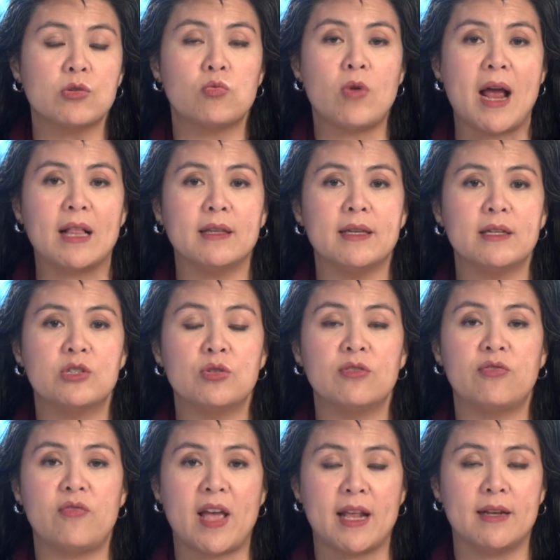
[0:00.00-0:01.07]
are rallying to
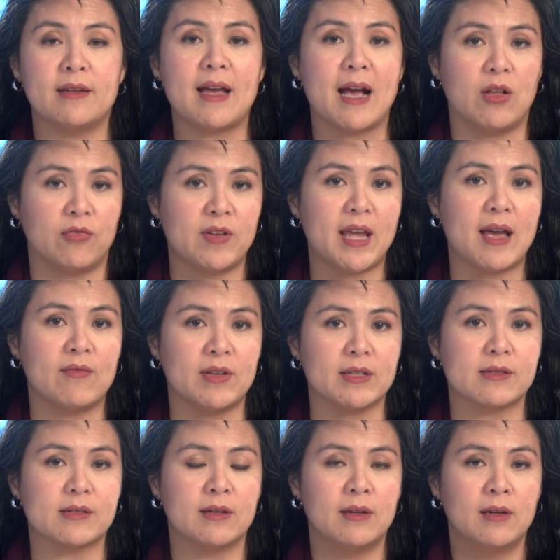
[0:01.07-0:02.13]
defend Alfie
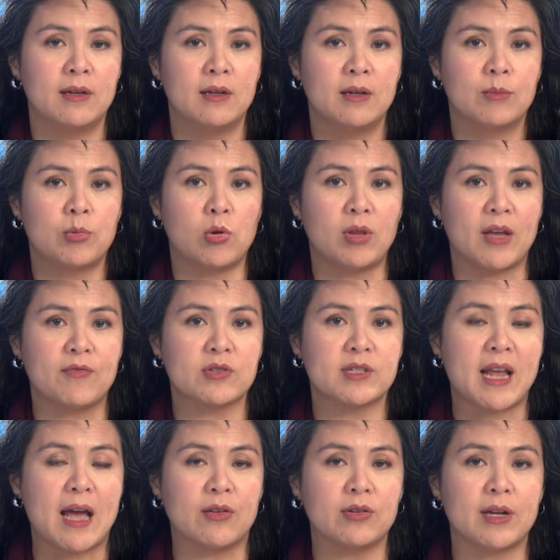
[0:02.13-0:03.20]
Evans. Pro-lifers
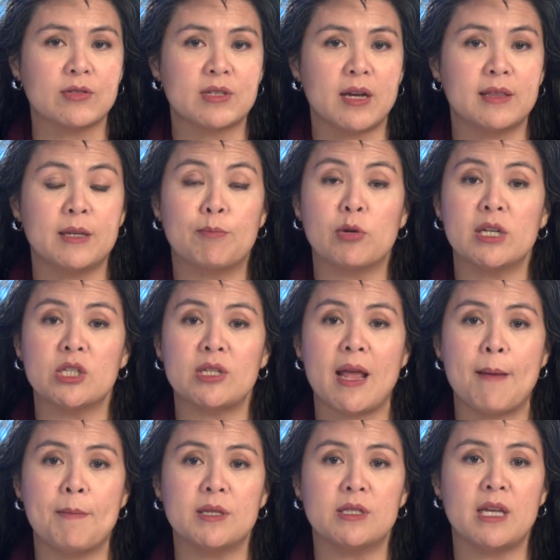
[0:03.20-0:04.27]
gathered outside the British
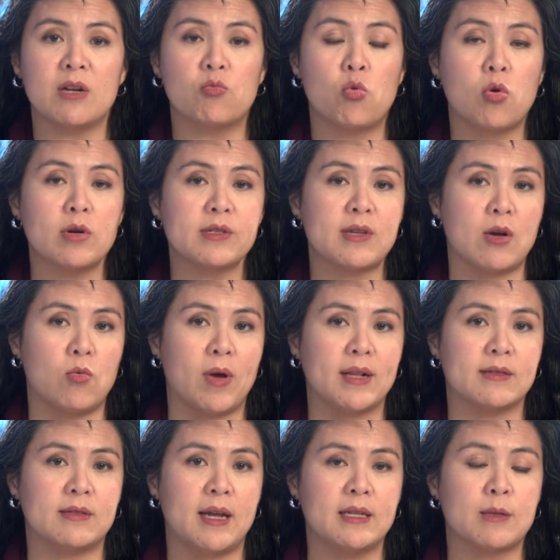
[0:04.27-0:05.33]
Embassy in Warsaw
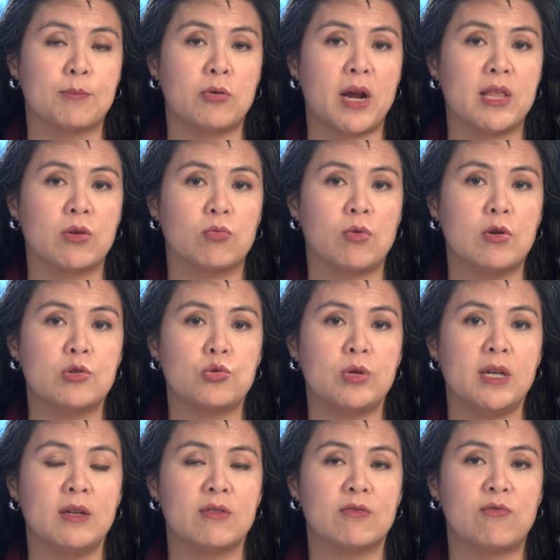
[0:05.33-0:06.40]
Wednesday to pray the
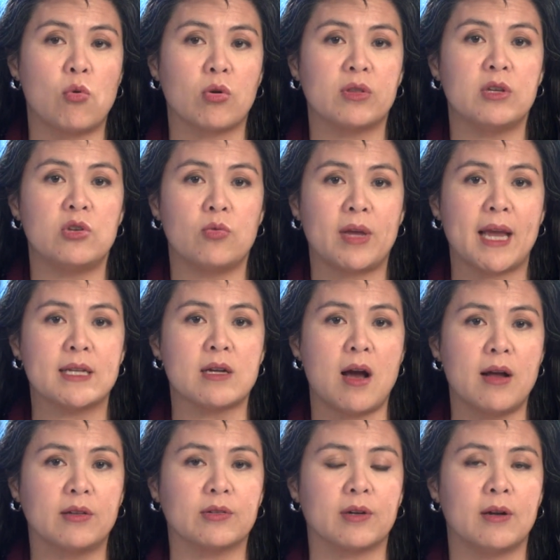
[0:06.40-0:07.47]
rosary for the UK
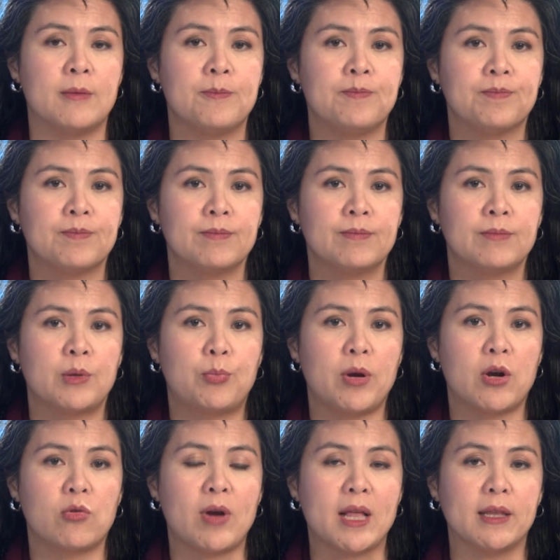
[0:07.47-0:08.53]
toddler. The
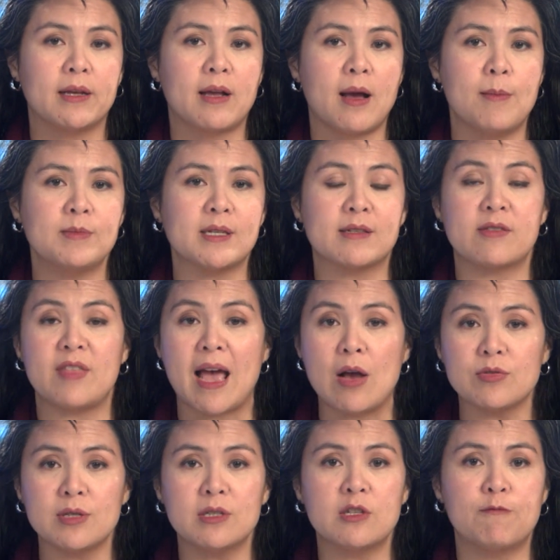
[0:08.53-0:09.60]
prayer rally comes as
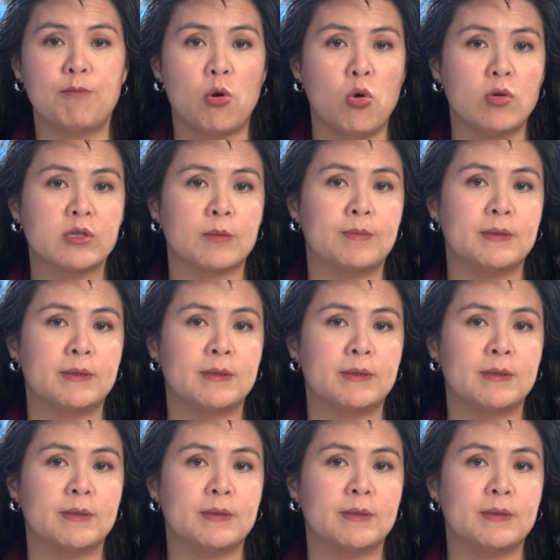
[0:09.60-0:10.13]
thousands of Poles are